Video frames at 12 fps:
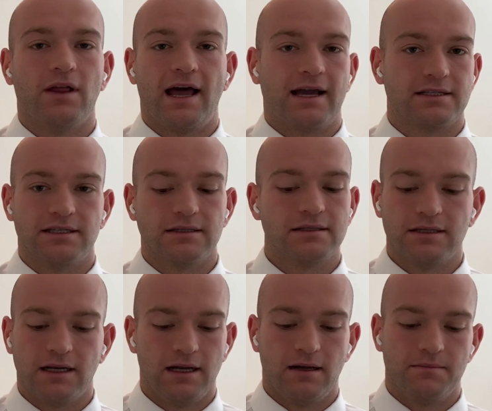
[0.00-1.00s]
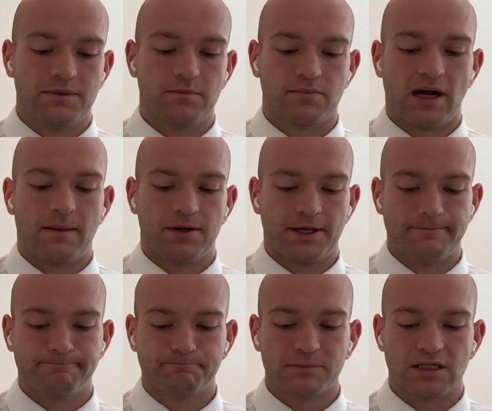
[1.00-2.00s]
access to property.
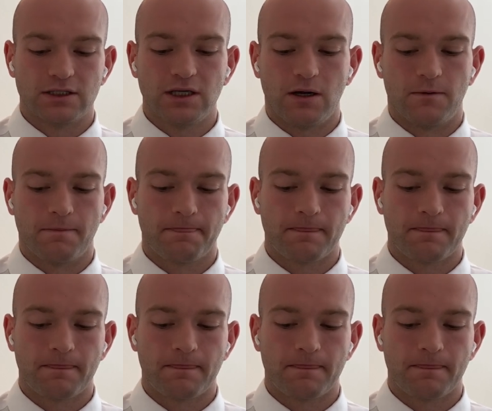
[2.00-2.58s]
So